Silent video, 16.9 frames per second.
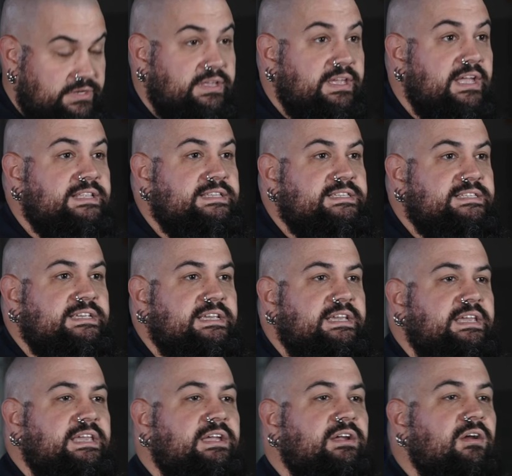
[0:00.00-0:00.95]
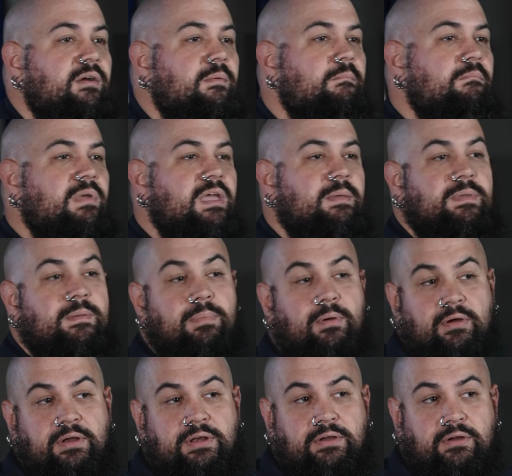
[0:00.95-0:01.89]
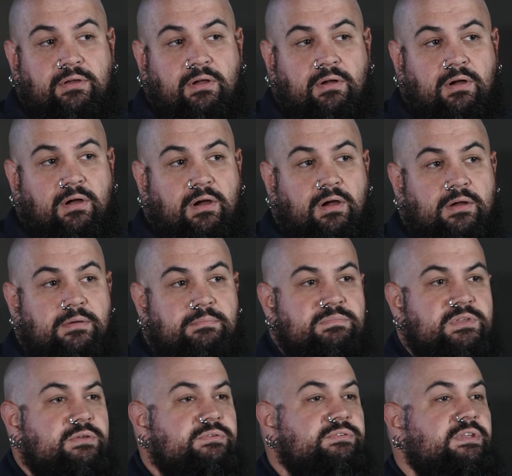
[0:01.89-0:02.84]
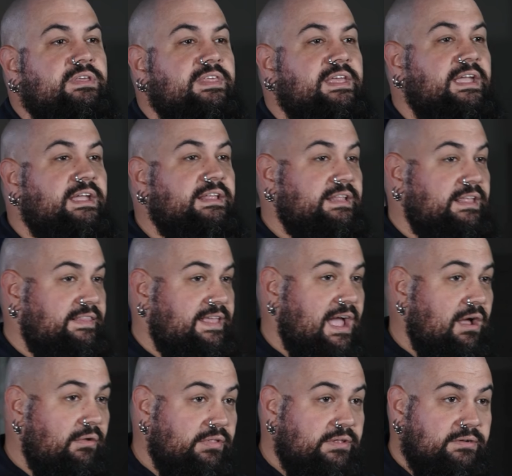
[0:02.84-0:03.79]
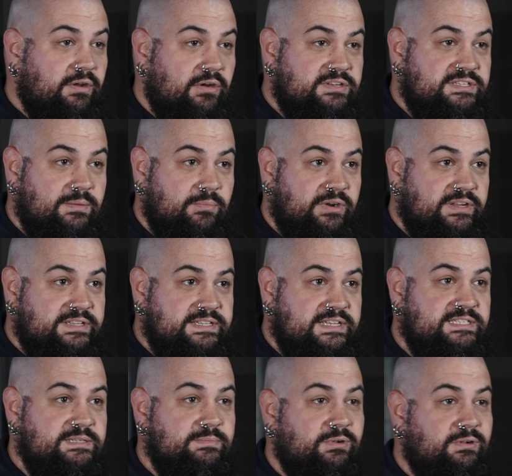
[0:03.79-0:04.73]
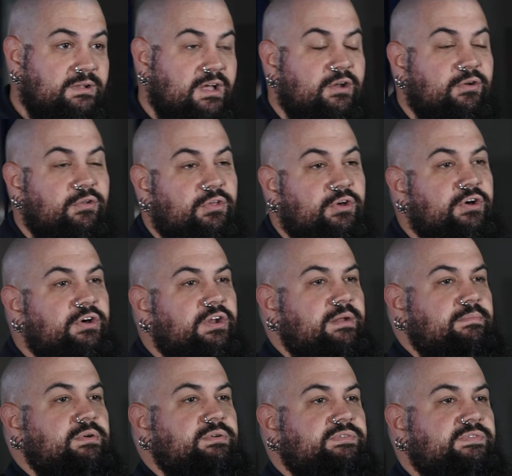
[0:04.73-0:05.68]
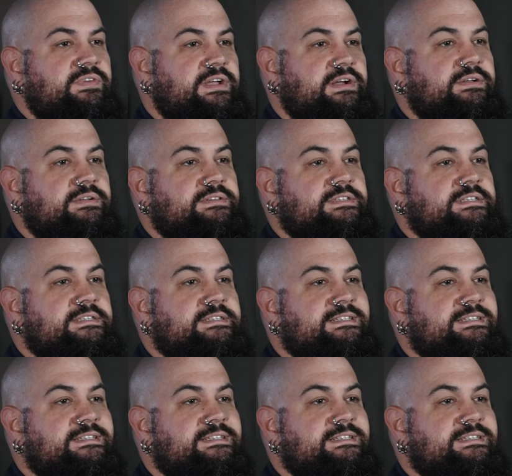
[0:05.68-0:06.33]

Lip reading: you can see here, may be buried in your car, usually the inlet and the outlet are somewhat accessible under the hood on most vehicles.